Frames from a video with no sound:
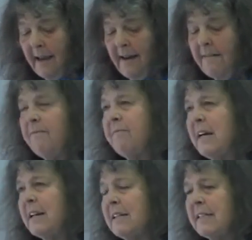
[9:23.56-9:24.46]
a
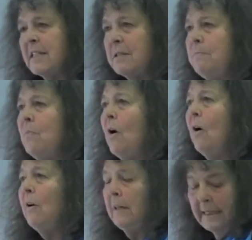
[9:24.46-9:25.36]
very
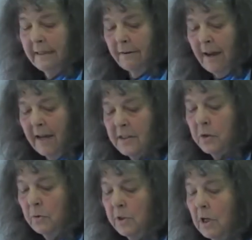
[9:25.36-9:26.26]
small
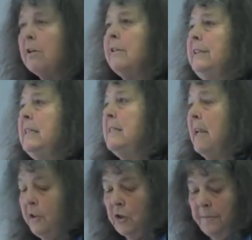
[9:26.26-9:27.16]
grassroots
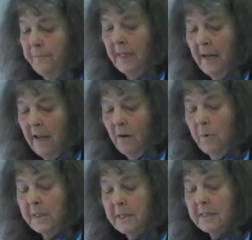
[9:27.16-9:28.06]
organization.
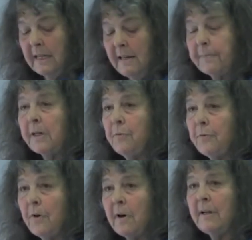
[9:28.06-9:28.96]
We still
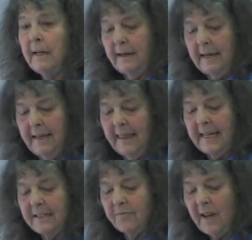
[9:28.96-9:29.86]
prefer
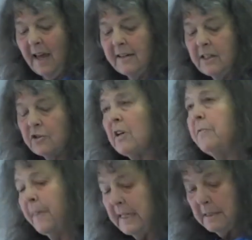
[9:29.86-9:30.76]
the advantage
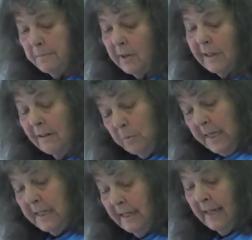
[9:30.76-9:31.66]
of this model,
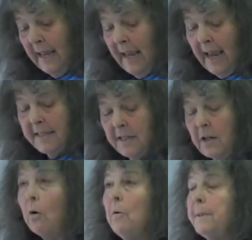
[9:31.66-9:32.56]
as an
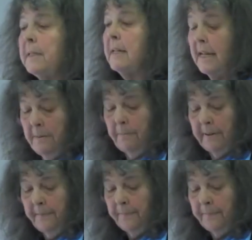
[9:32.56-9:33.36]
open table.